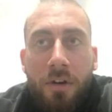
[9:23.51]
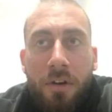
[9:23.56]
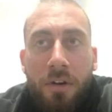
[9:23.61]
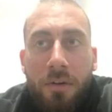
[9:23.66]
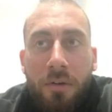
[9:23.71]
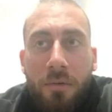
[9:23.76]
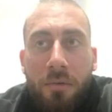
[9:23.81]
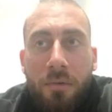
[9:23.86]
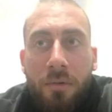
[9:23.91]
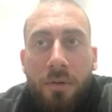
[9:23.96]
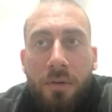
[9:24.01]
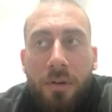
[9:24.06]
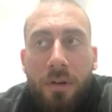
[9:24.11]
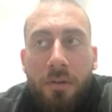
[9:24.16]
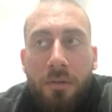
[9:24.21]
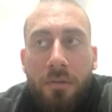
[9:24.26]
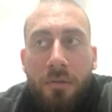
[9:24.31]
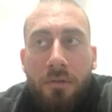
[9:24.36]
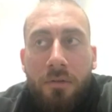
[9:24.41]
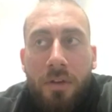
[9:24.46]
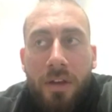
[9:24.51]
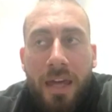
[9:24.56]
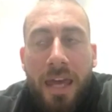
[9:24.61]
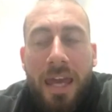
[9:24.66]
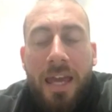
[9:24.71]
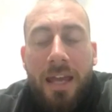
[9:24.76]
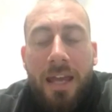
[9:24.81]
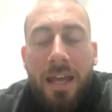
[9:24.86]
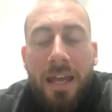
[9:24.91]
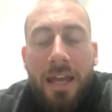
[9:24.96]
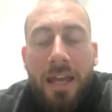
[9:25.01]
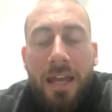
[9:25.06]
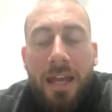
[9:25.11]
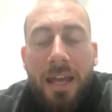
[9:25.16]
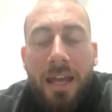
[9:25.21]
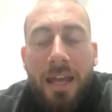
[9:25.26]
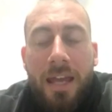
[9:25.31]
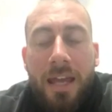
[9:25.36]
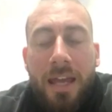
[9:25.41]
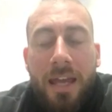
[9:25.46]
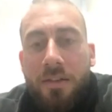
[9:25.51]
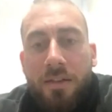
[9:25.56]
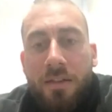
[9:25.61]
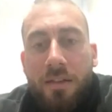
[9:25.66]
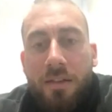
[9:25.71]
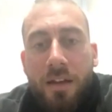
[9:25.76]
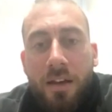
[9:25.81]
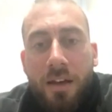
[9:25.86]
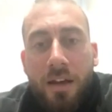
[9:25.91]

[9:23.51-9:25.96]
to gain success